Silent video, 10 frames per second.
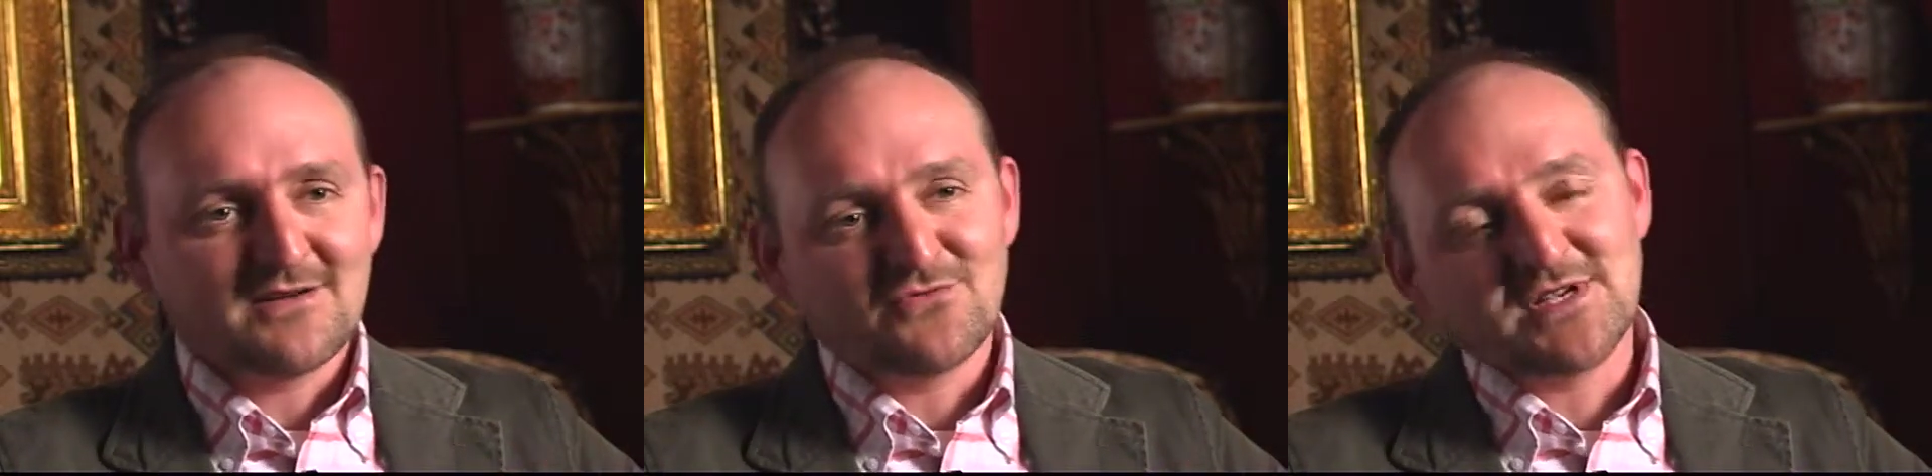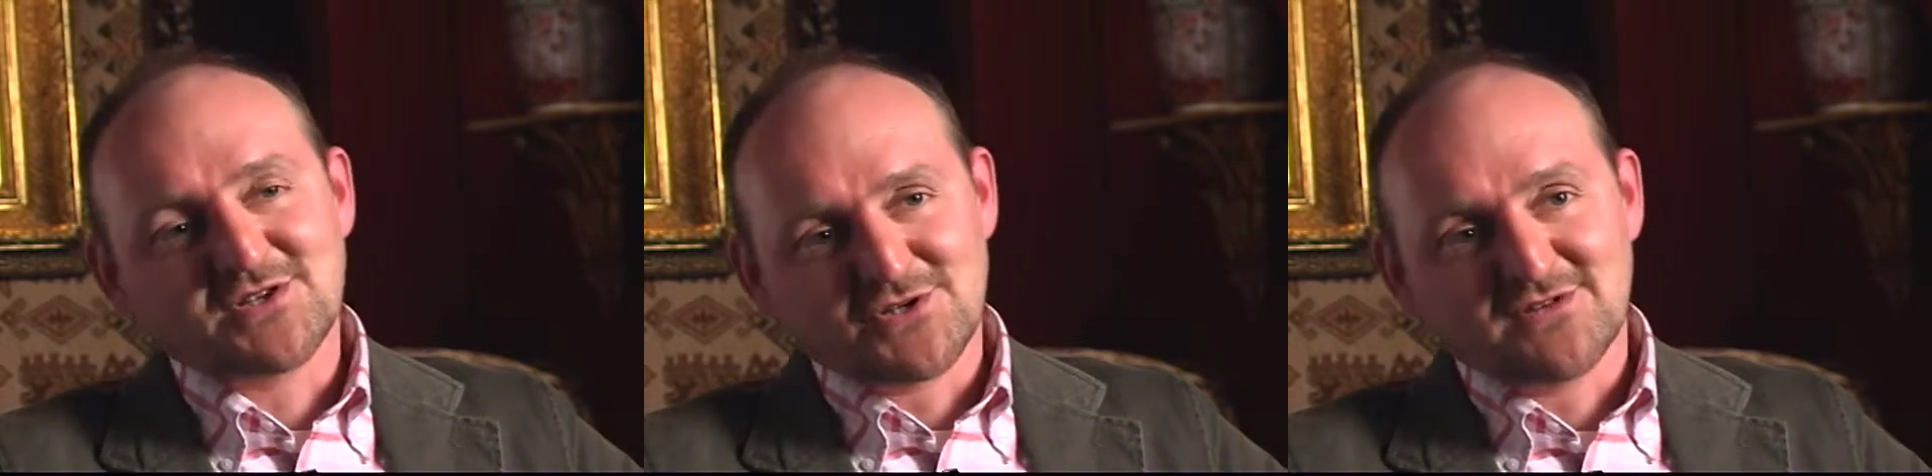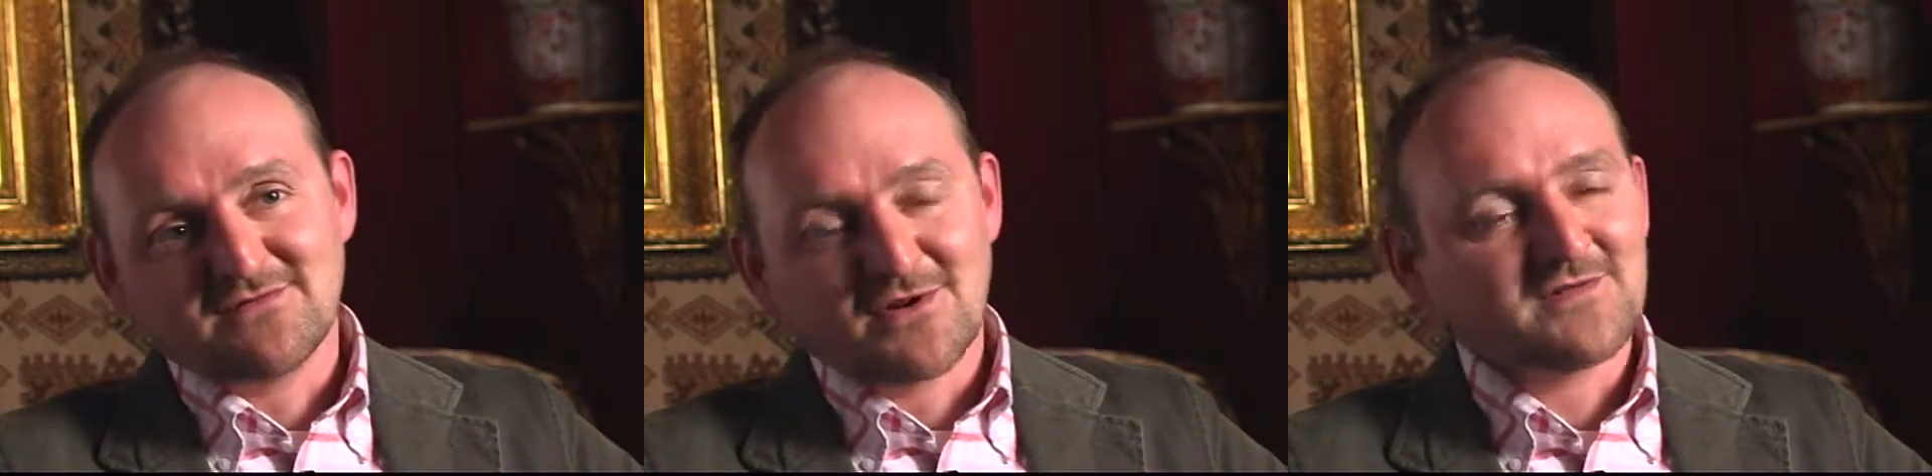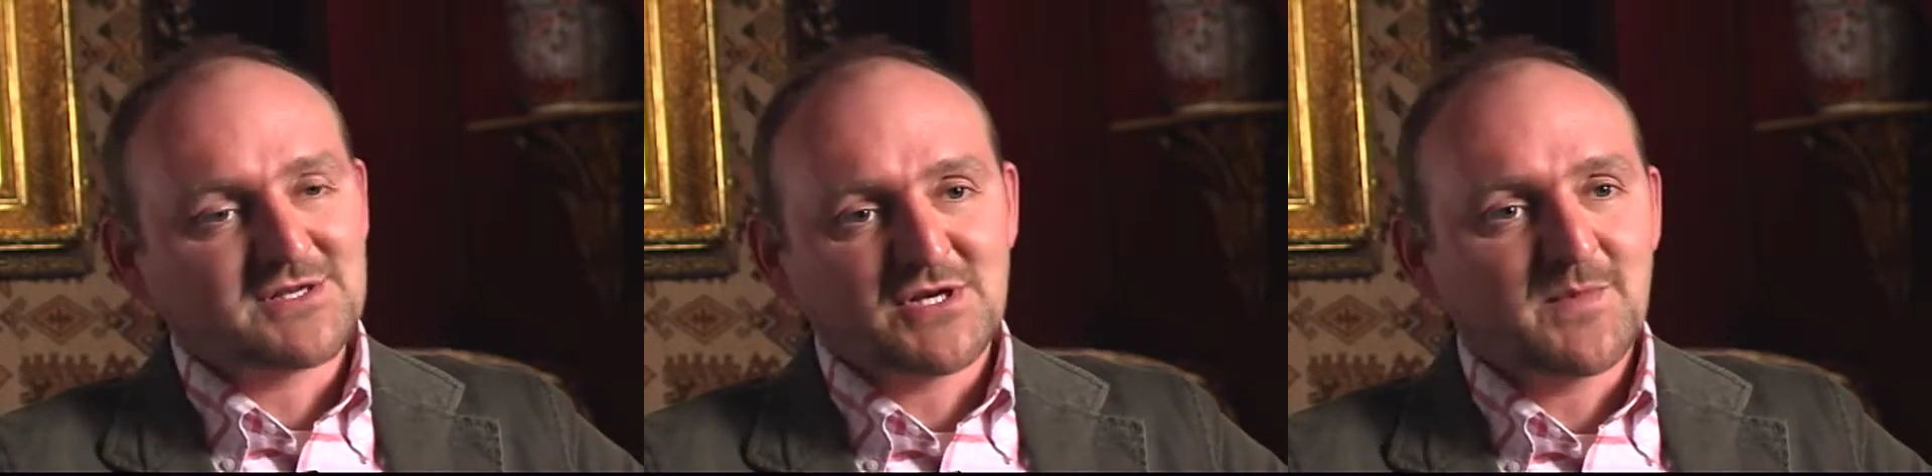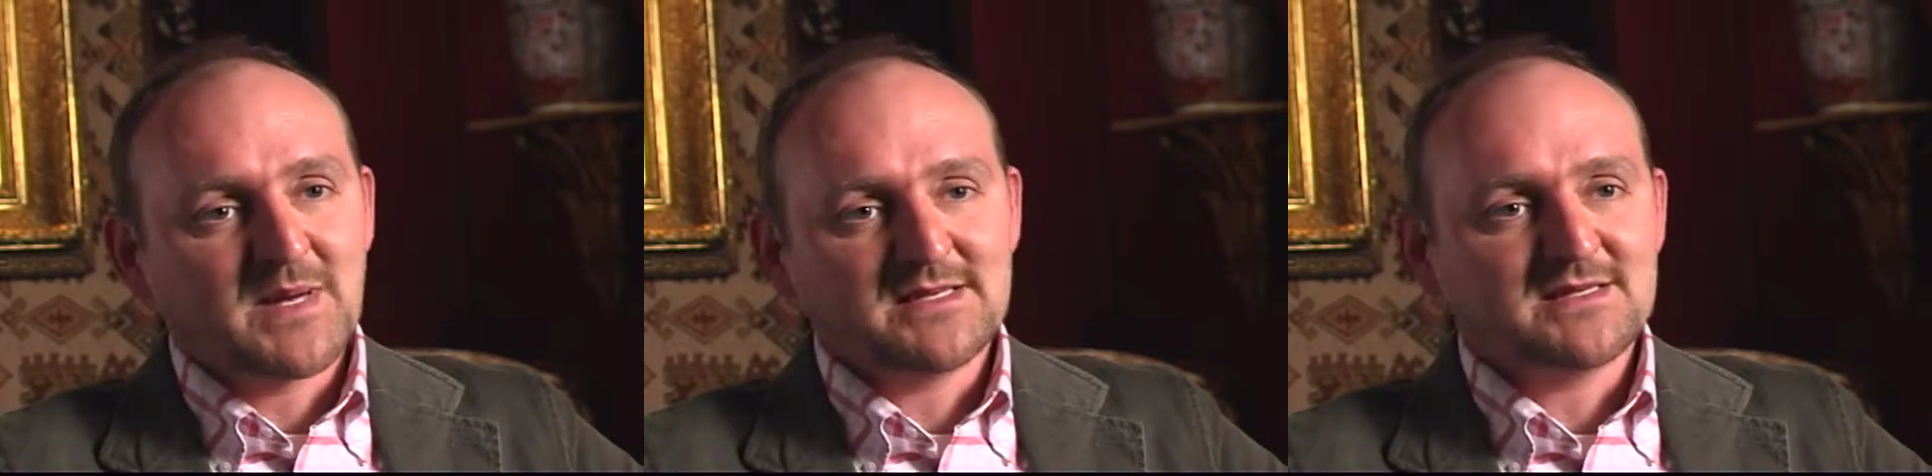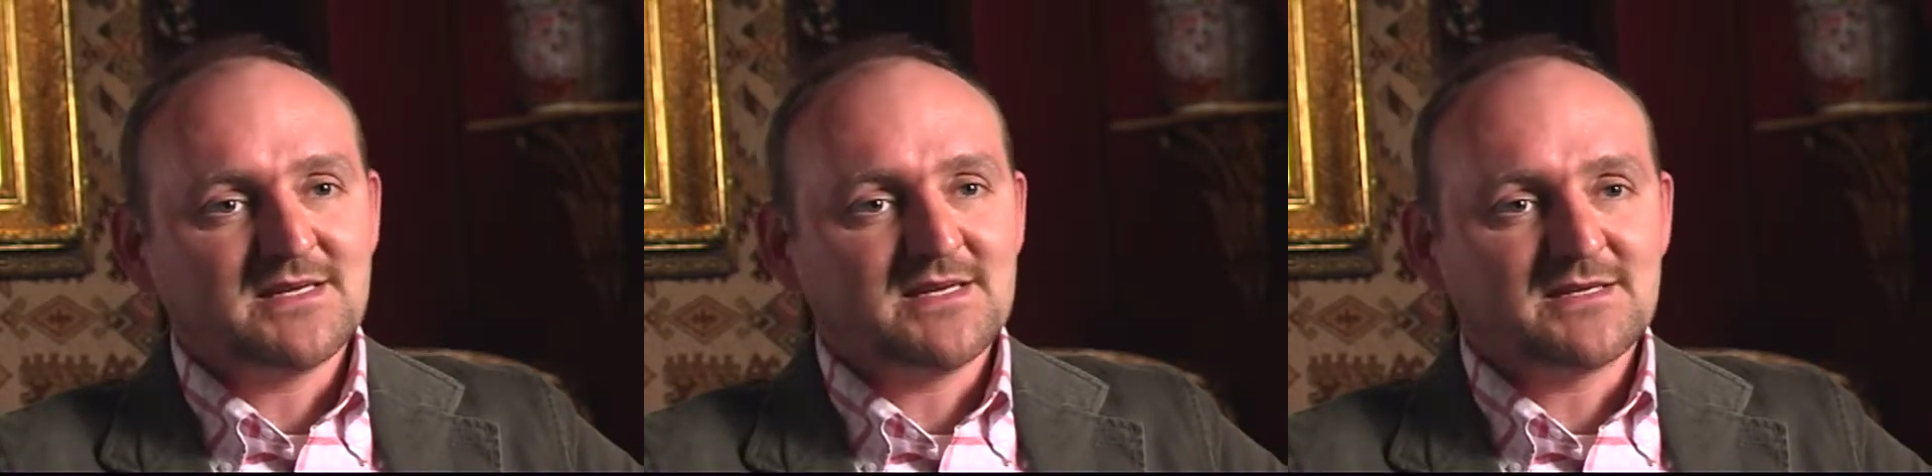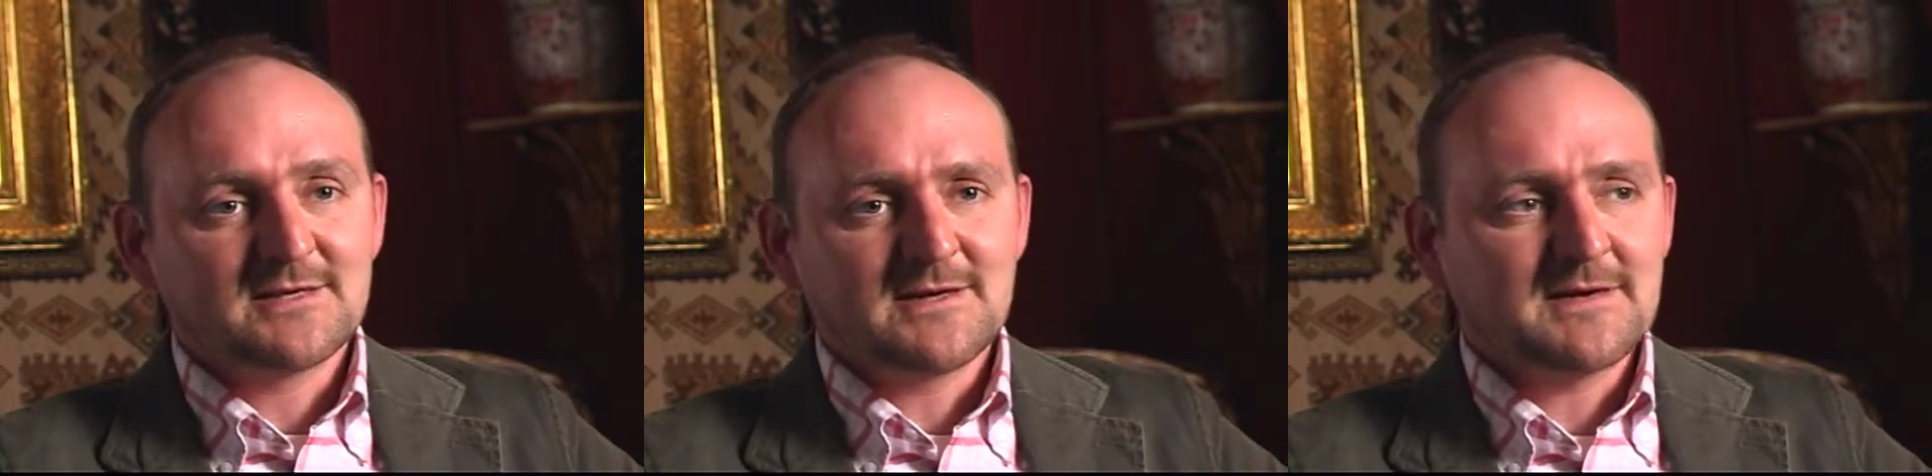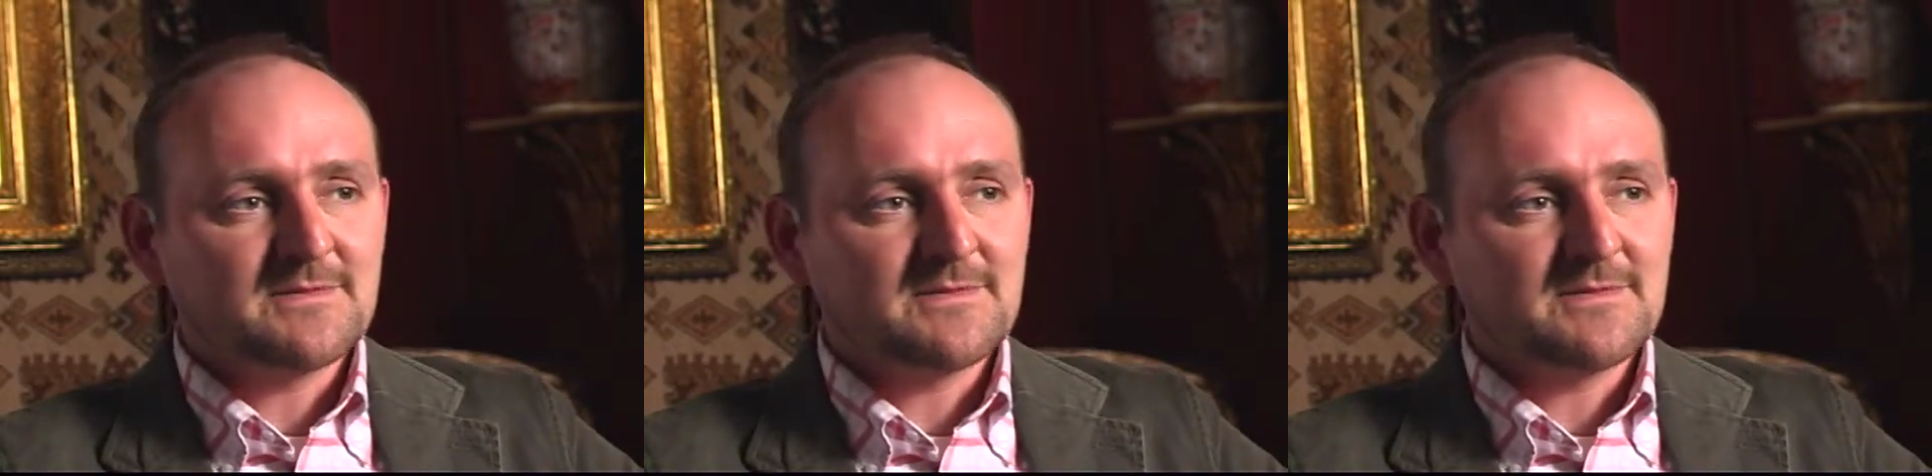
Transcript: research involving chimpanzees